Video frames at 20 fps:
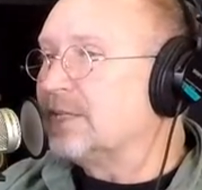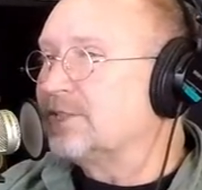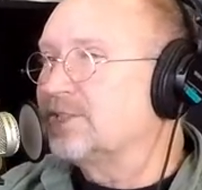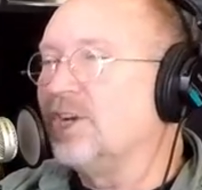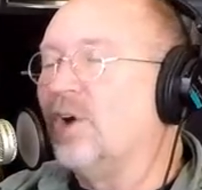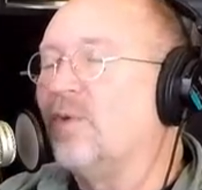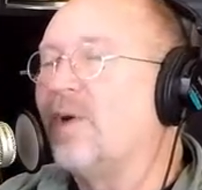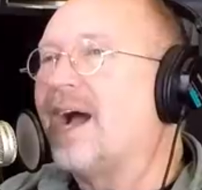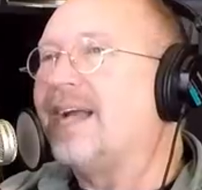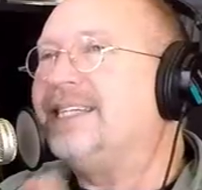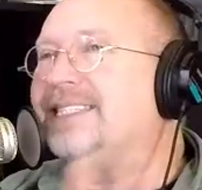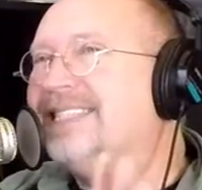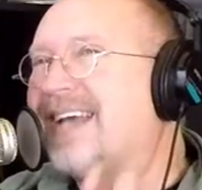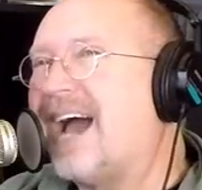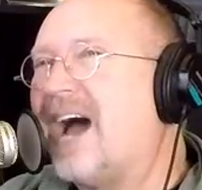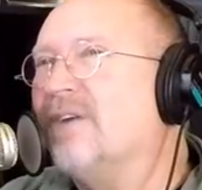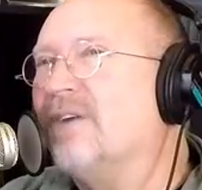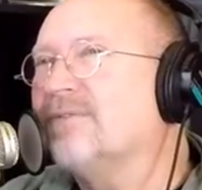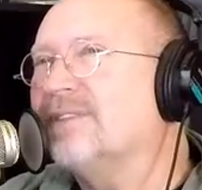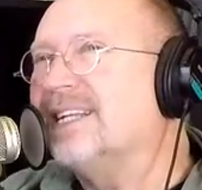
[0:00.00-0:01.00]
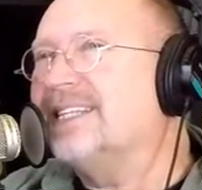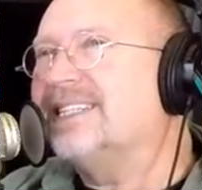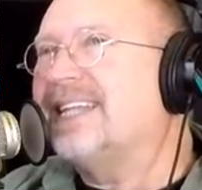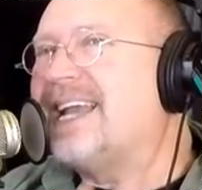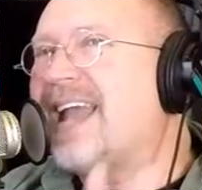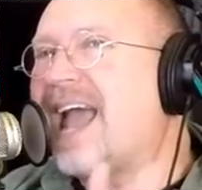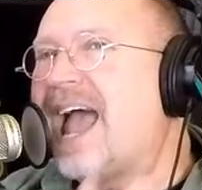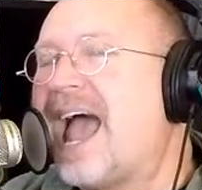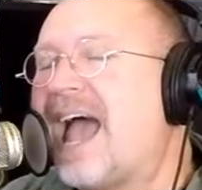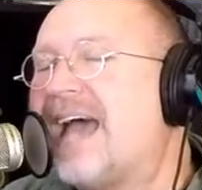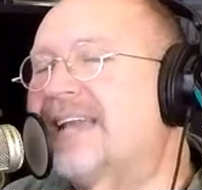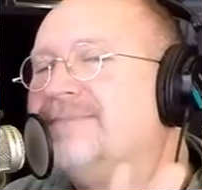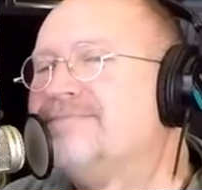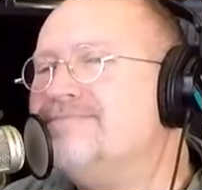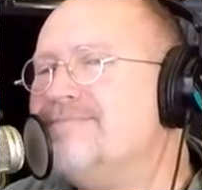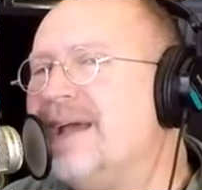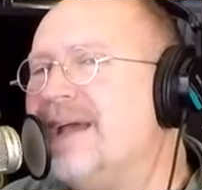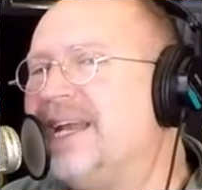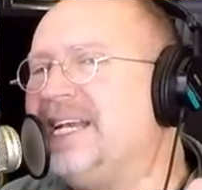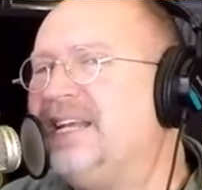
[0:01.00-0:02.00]
So I doubt that they
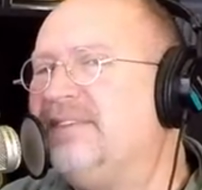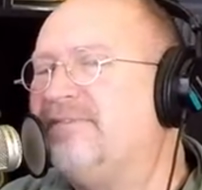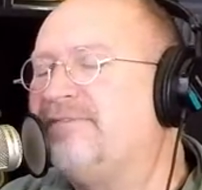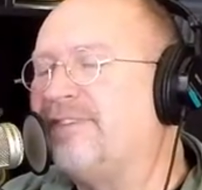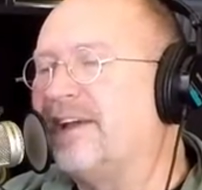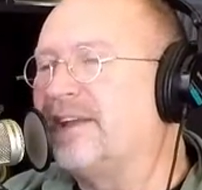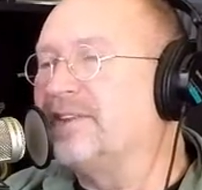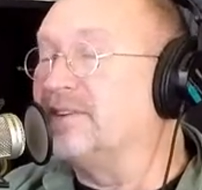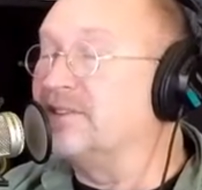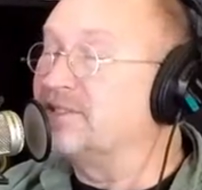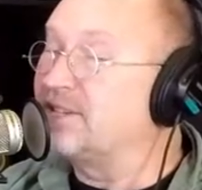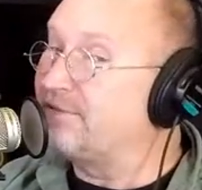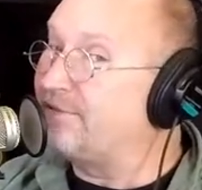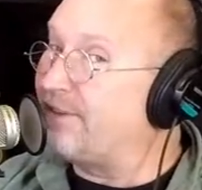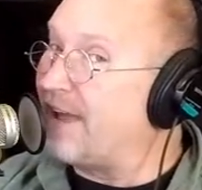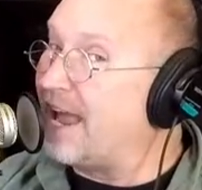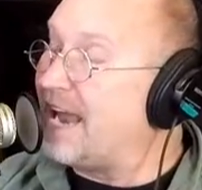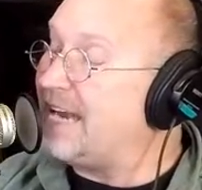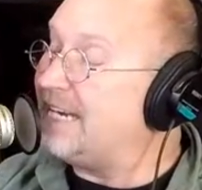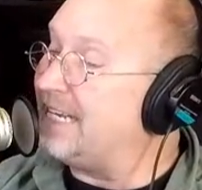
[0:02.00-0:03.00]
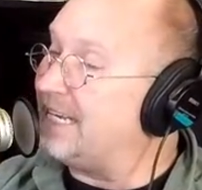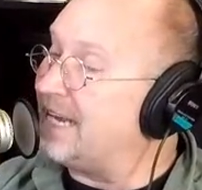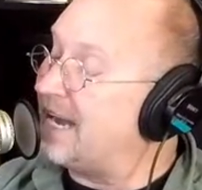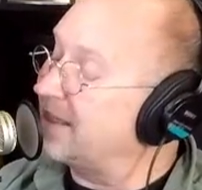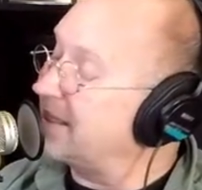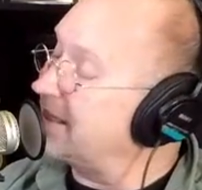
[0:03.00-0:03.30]
had many feathers, if any.